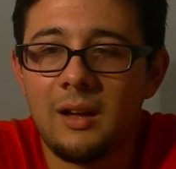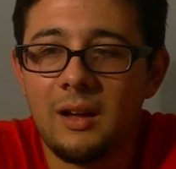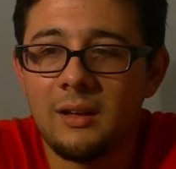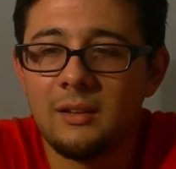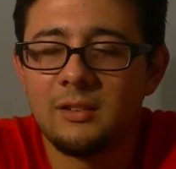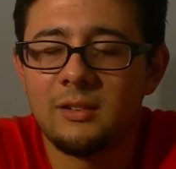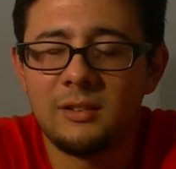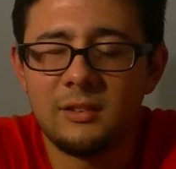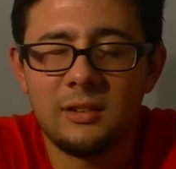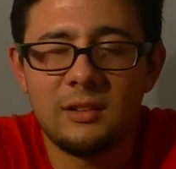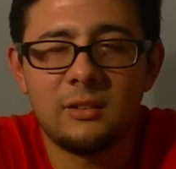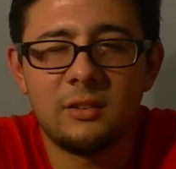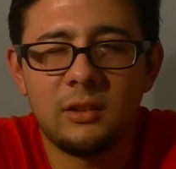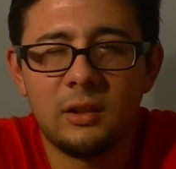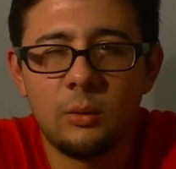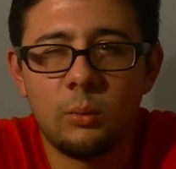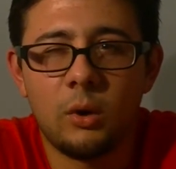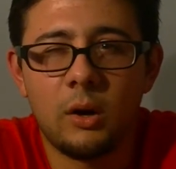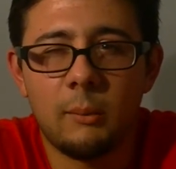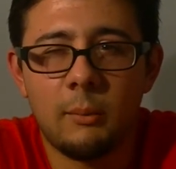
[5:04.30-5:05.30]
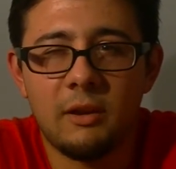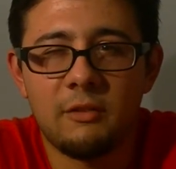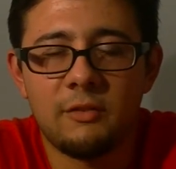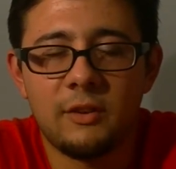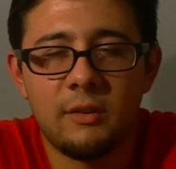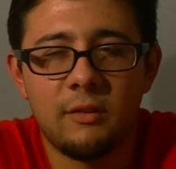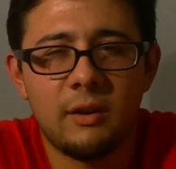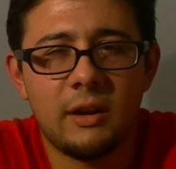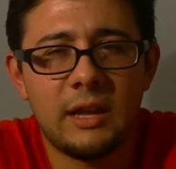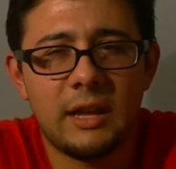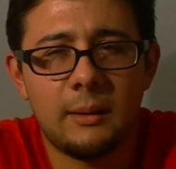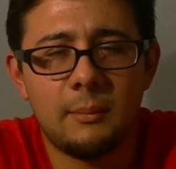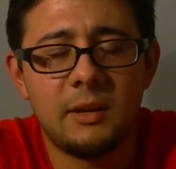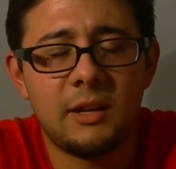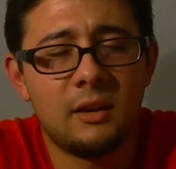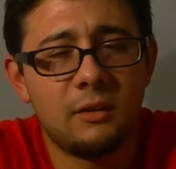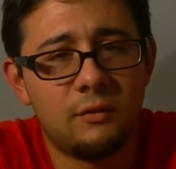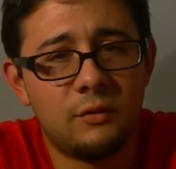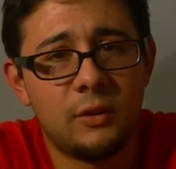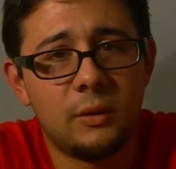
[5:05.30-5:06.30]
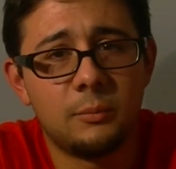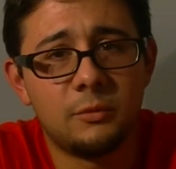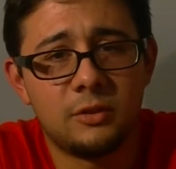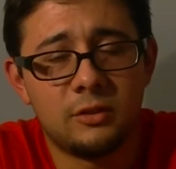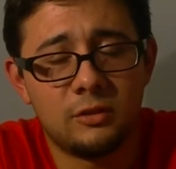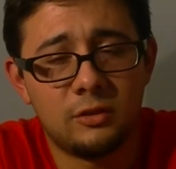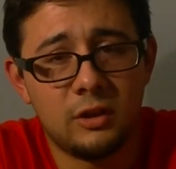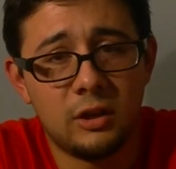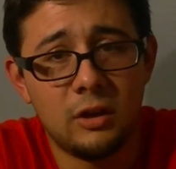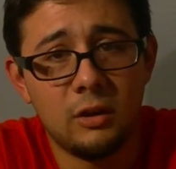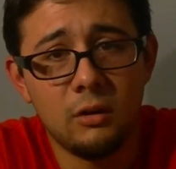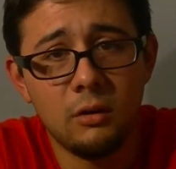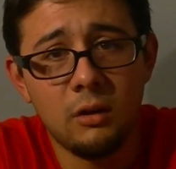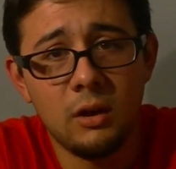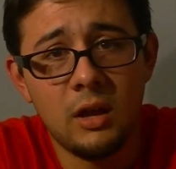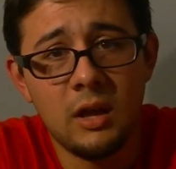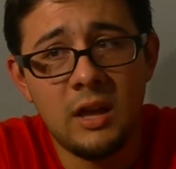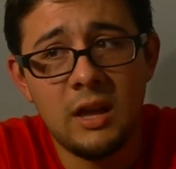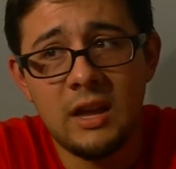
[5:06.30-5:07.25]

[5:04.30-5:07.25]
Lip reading: This is easily one of my favorite animated films this year.